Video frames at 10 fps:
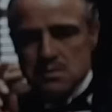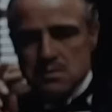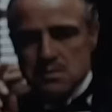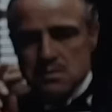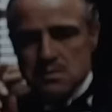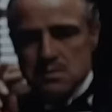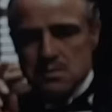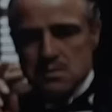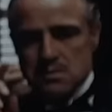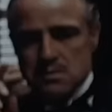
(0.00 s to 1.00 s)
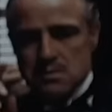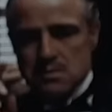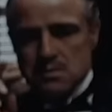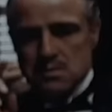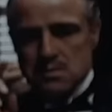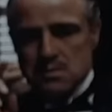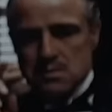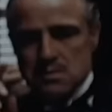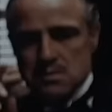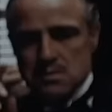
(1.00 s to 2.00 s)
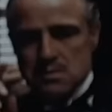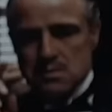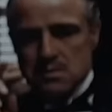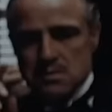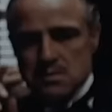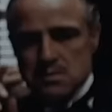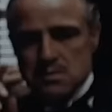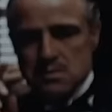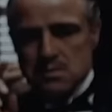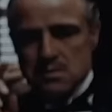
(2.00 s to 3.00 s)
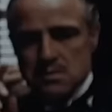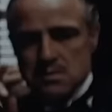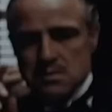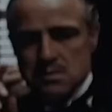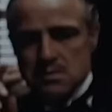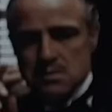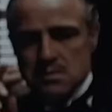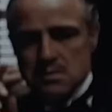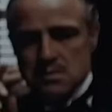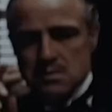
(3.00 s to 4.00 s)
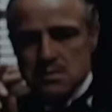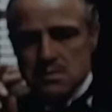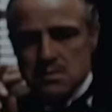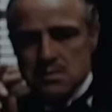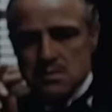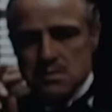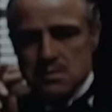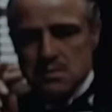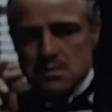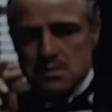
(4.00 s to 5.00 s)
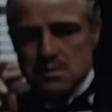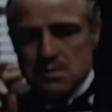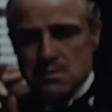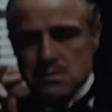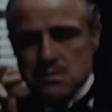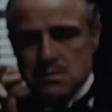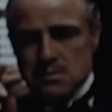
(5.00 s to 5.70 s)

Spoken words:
This person isn't speaking.